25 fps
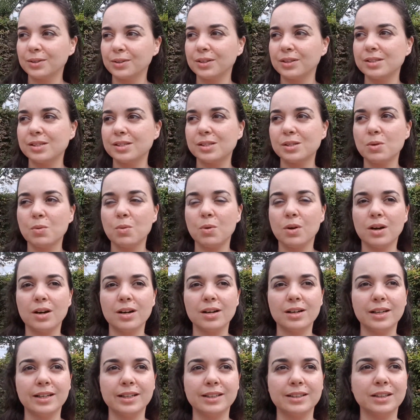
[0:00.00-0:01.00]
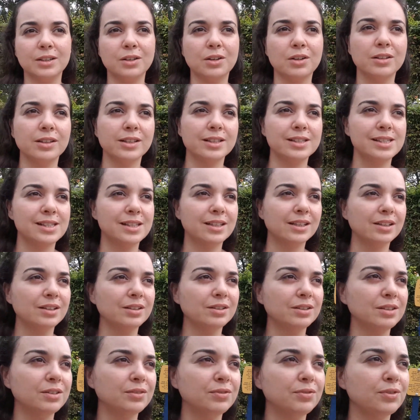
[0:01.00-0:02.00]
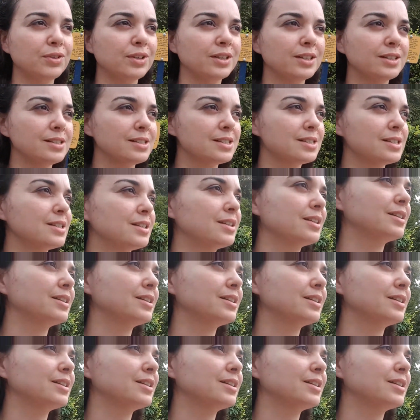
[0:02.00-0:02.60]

or a square like they call it here in France.